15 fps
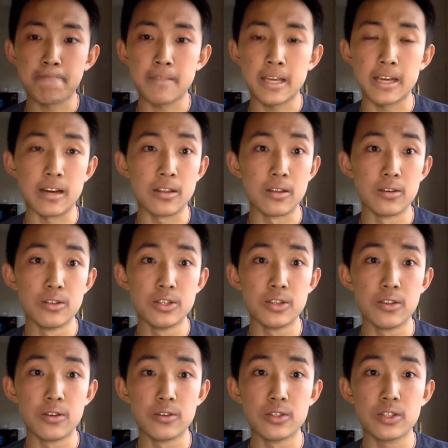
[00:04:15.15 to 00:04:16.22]
yeah,
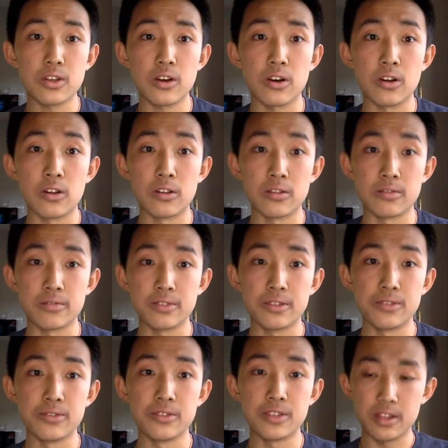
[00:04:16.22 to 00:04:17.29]
those all
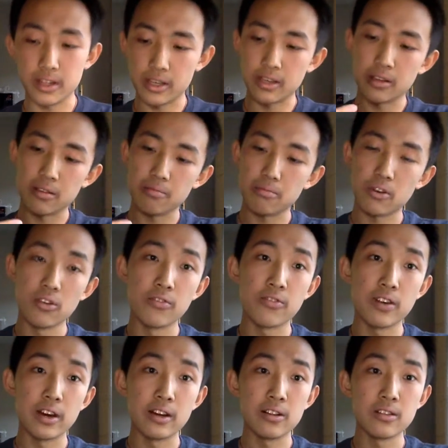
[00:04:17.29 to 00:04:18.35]
use the
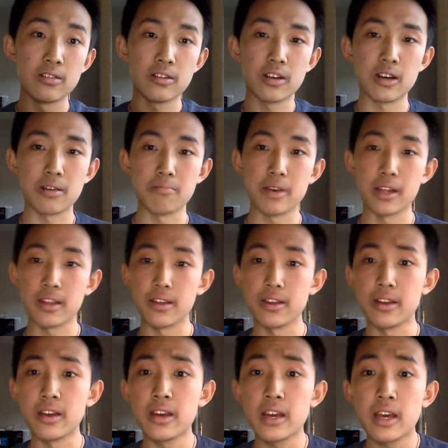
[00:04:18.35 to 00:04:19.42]
profile method.
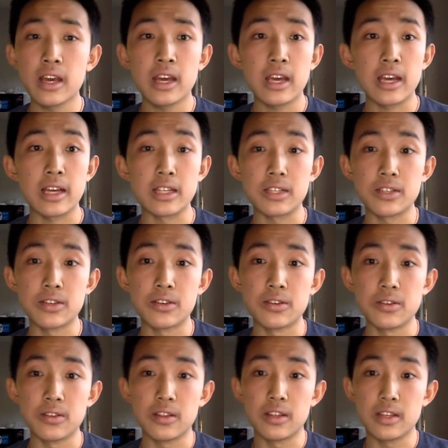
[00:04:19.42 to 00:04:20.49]
And
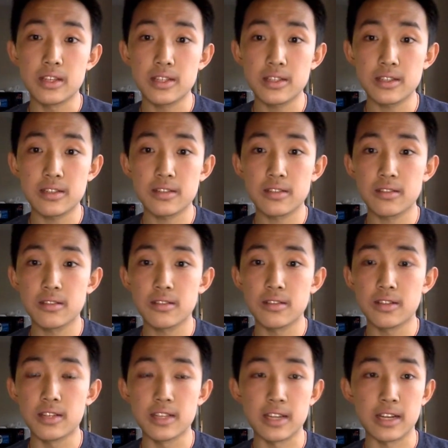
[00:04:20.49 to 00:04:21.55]
so this
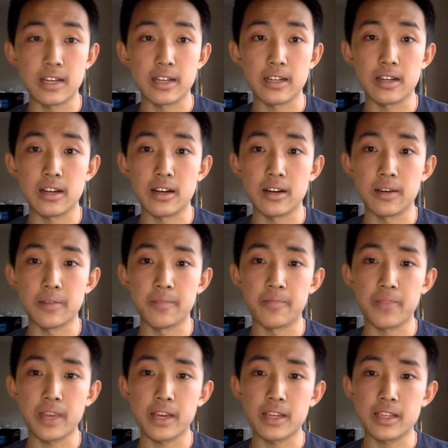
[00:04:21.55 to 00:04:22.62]
design,
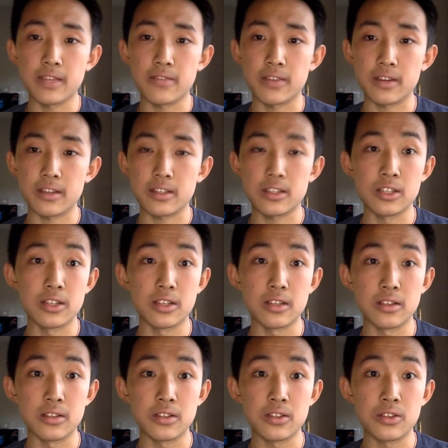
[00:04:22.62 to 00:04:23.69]
ASF-X
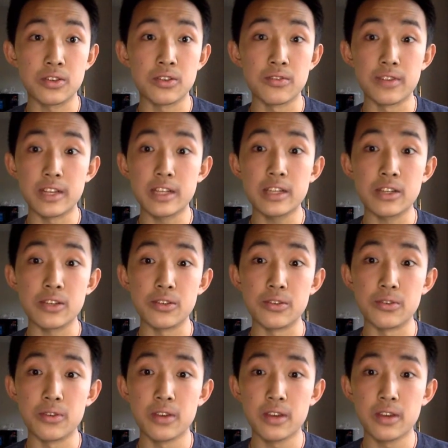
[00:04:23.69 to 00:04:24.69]
Shinden II V2,